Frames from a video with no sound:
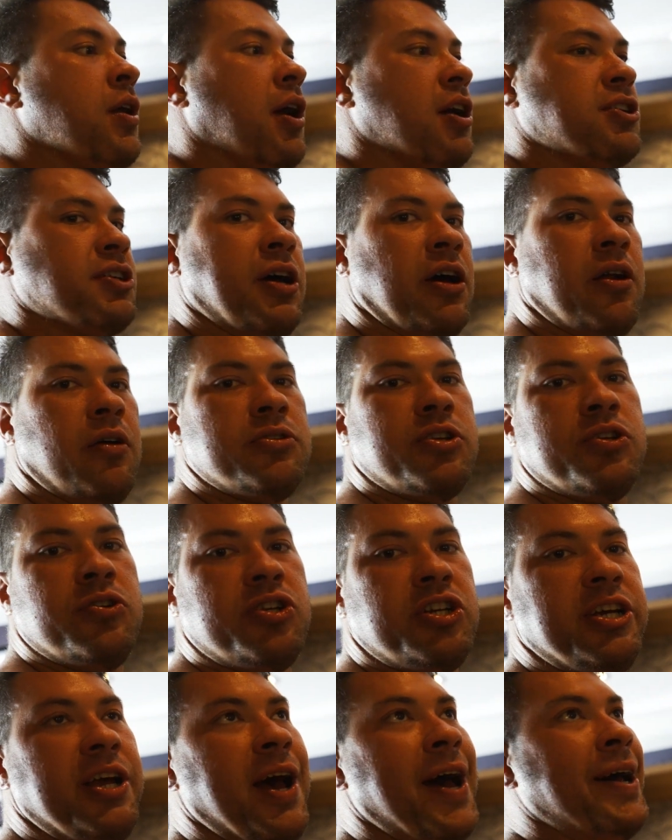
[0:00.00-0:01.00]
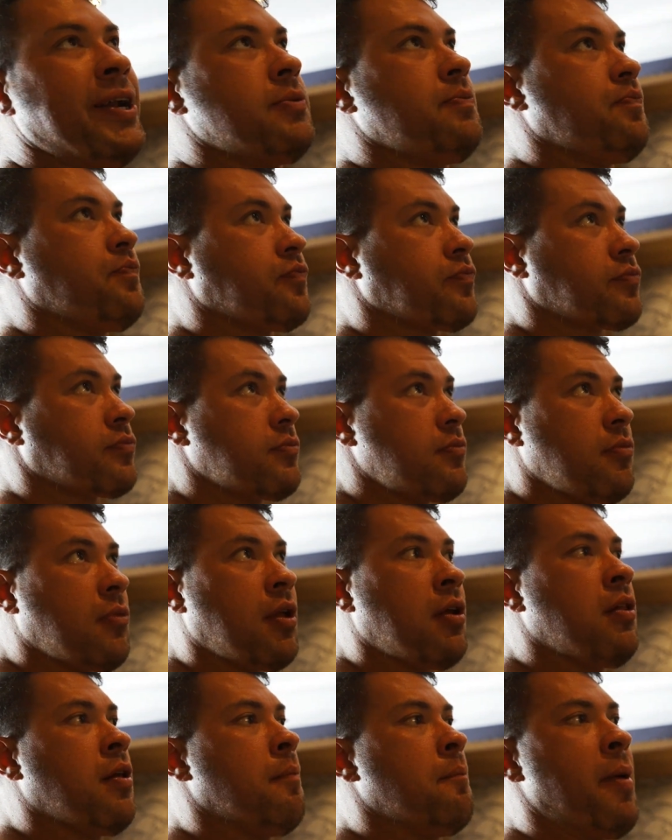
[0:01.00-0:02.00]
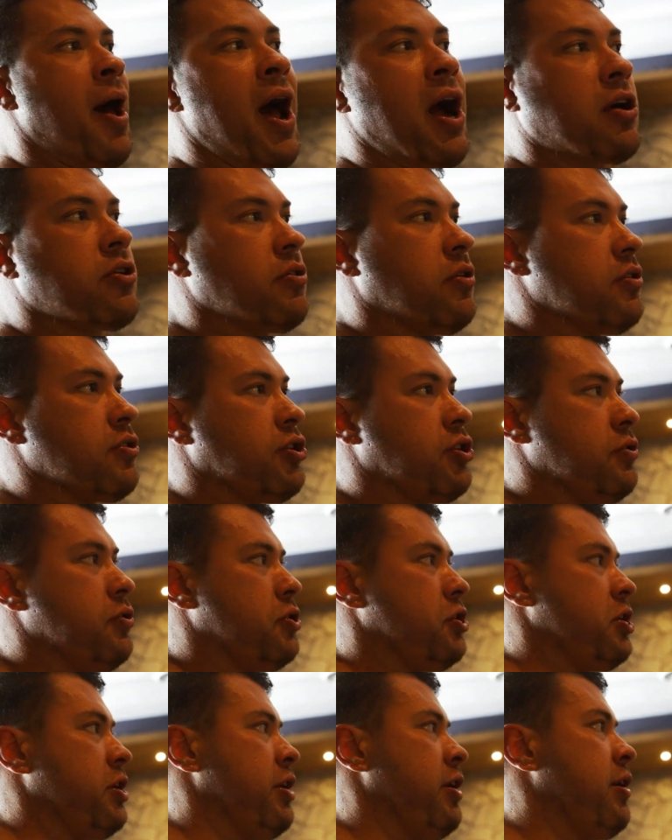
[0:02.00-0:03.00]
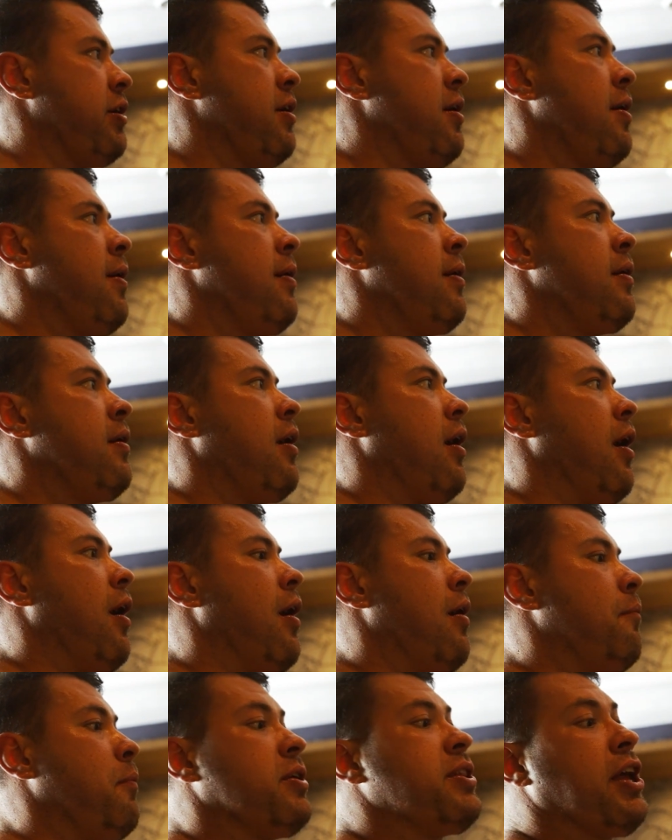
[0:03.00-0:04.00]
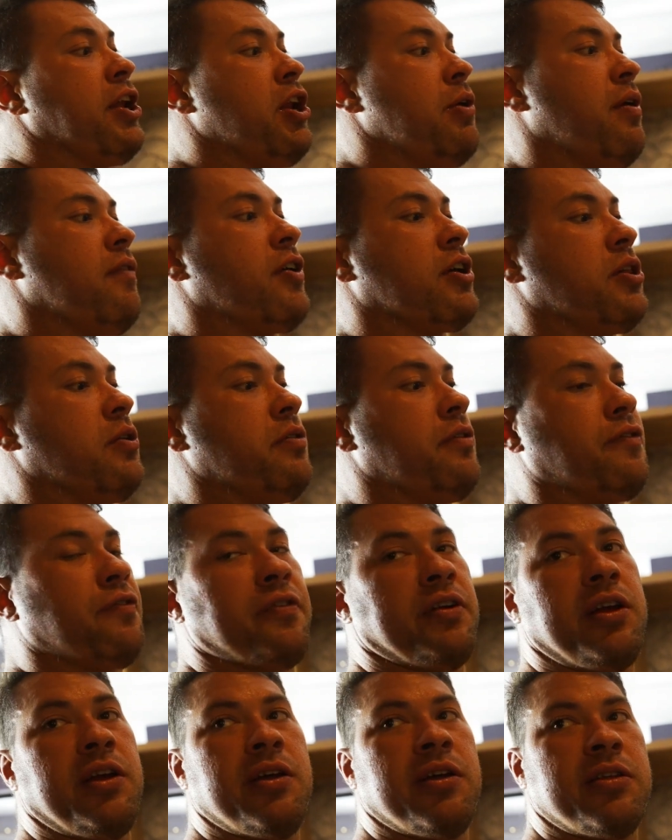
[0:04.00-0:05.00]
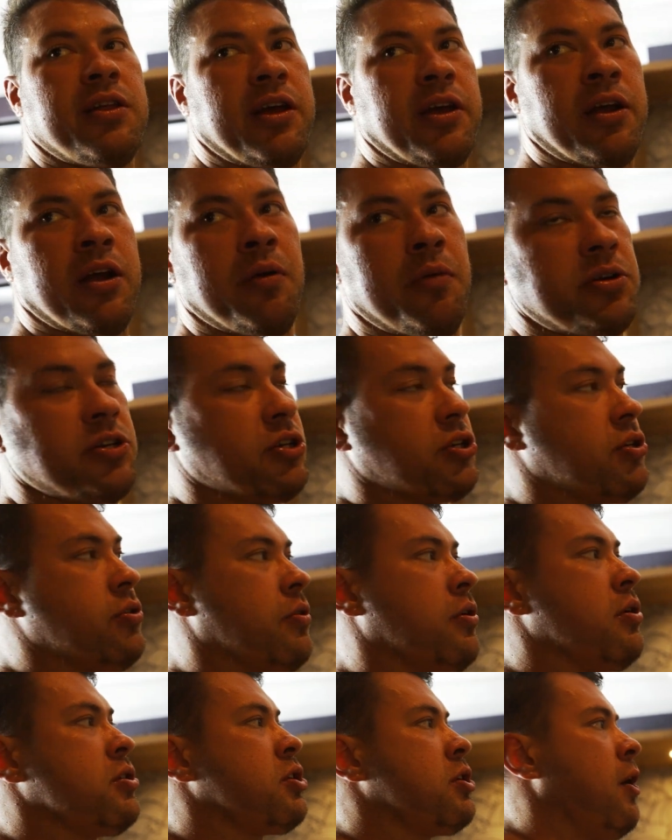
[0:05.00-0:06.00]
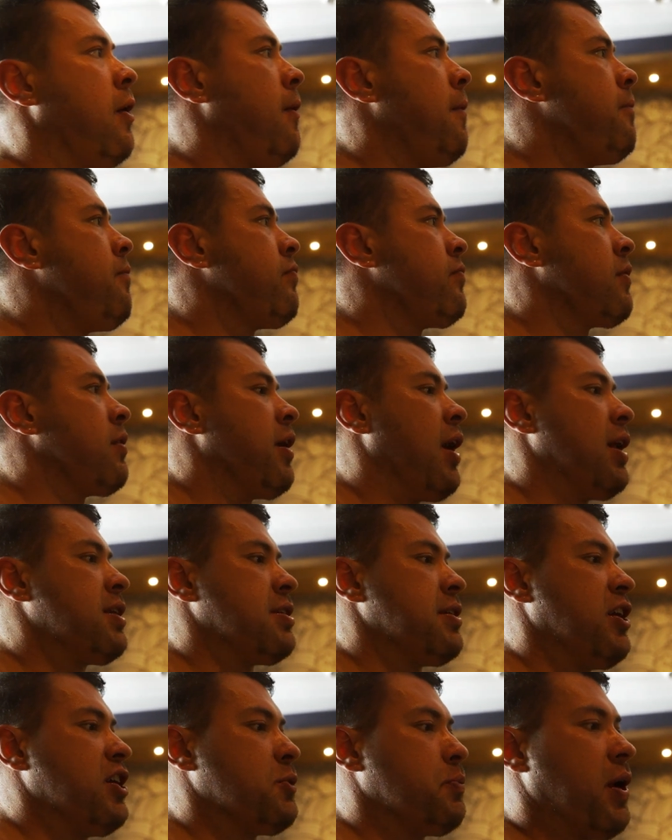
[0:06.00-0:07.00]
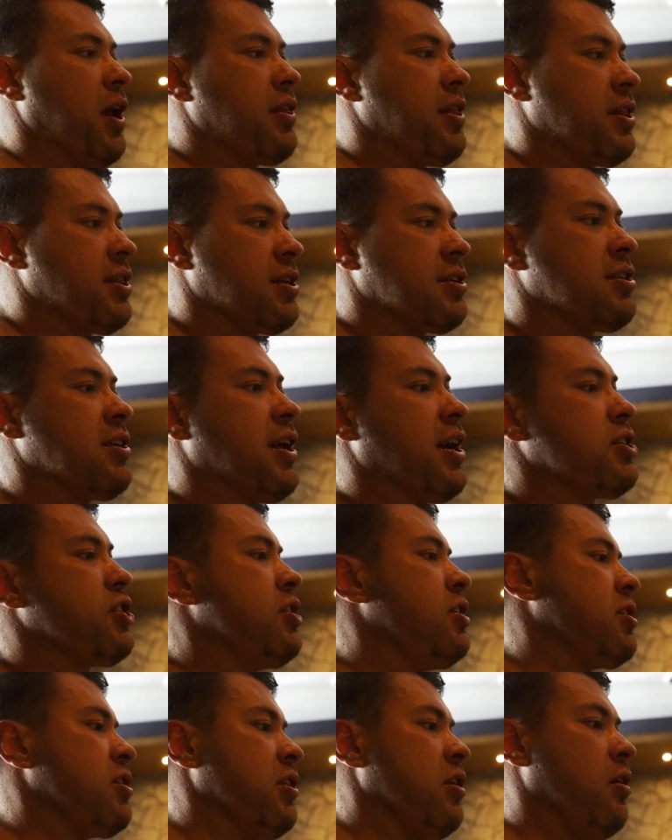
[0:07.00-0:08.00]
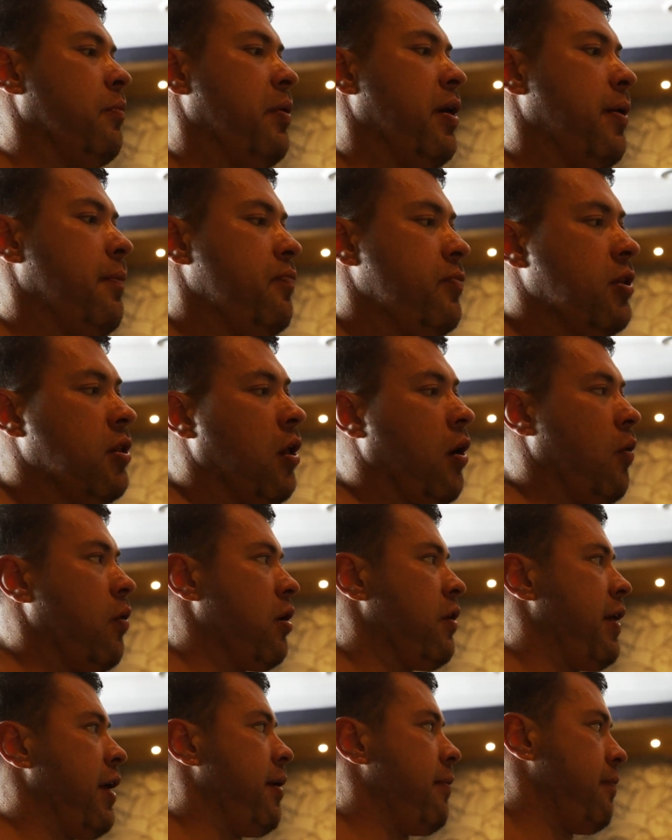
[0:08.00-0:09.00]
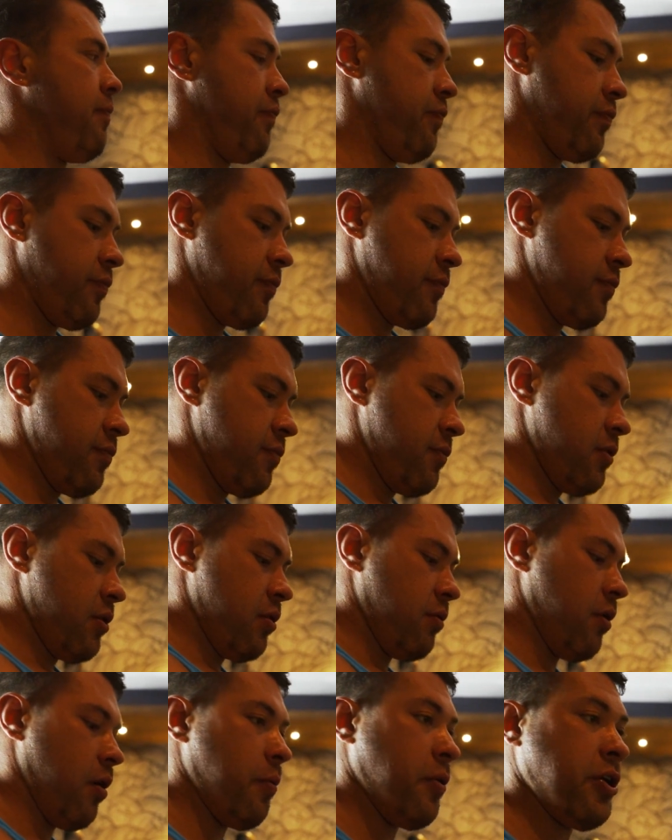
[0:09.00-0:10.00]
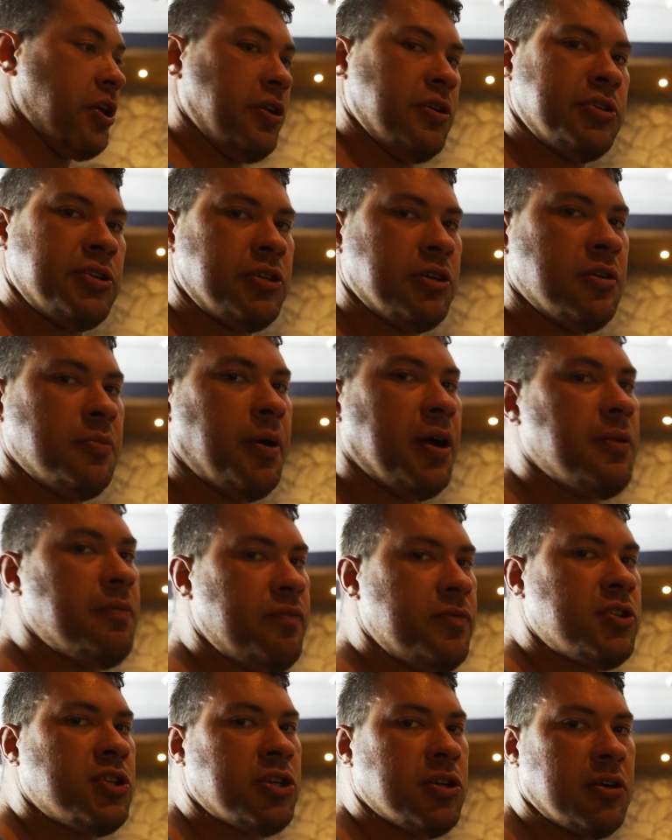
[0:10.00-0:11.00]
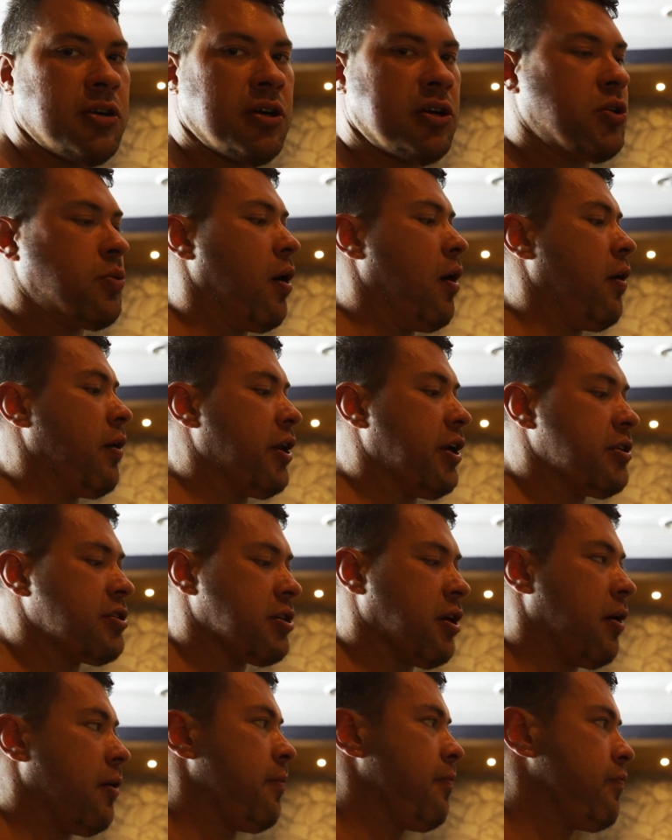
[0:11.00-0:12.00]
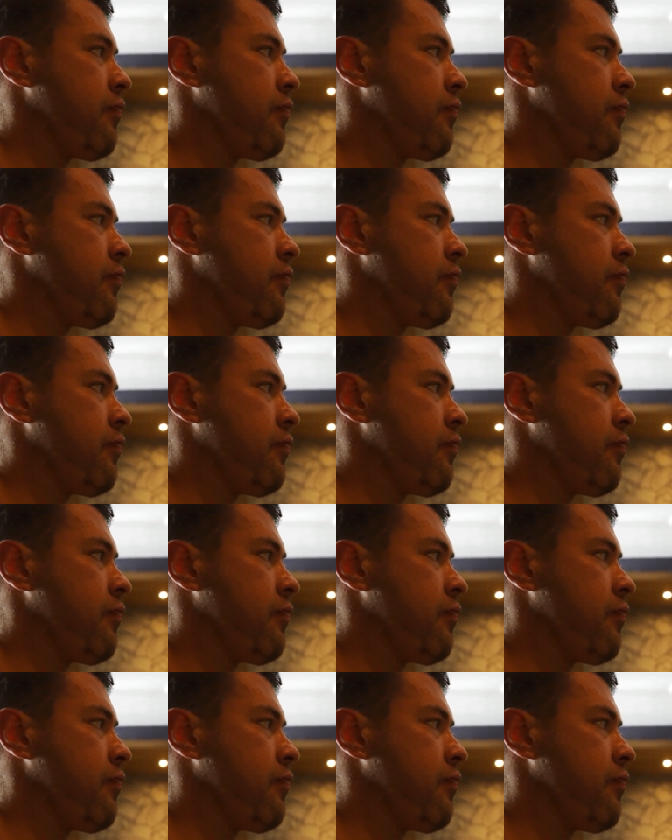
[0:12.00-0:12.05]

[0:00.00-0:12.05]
Asano Sushi had the macro sushi, but they do have a gluten-free thing here, which is cool, so that's nice. But I think the selection is a little bit lower than what we're used to, but still good quality, so